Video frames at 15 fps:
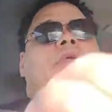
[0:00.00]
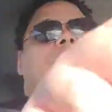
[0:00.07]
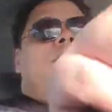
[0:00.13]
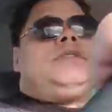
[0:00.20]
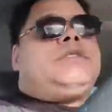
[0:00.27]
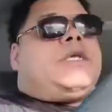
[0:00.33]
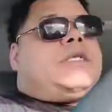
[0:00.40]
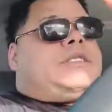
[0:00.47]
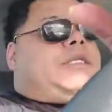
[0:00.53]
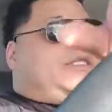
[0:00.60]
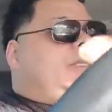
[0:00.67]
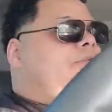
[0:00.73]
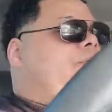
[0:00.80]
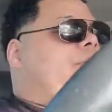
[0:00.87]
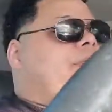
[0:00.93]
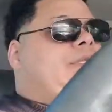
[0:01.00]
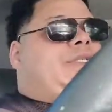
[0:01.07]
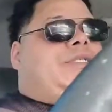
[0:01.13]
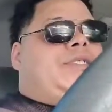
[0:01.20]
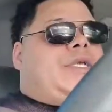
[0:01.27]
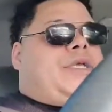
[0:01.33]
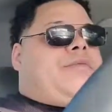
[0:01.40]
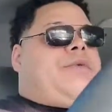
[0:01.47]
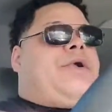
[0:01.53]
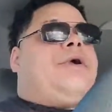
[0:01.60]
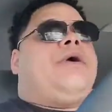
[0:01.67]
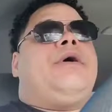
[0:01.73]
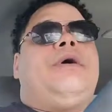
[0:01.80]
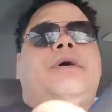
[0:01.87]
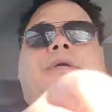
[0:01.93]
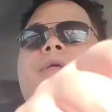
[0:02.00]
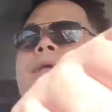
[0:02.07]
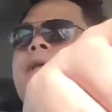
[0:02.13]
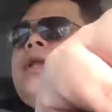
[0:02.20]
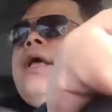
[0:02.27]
just leaving the gym, girl, and